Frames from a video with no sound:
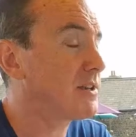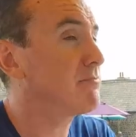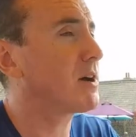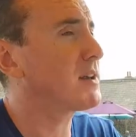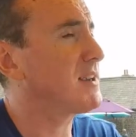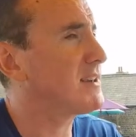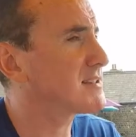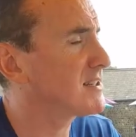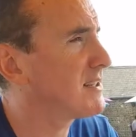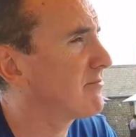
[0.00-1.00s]
money is
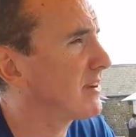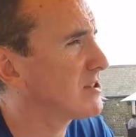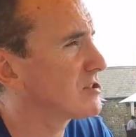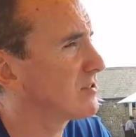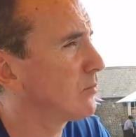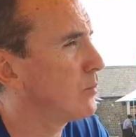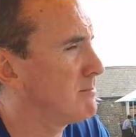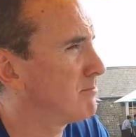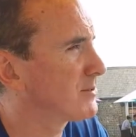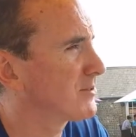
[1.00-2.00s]
the invention of
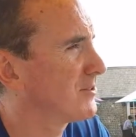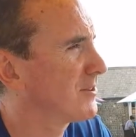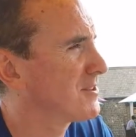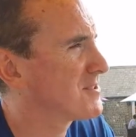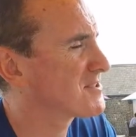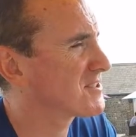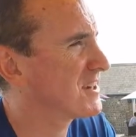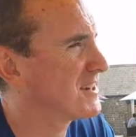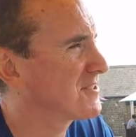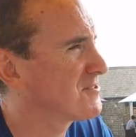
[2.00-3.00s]
wimps to
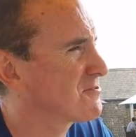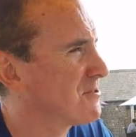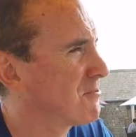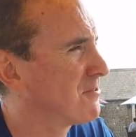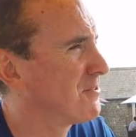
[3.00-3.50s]
gain control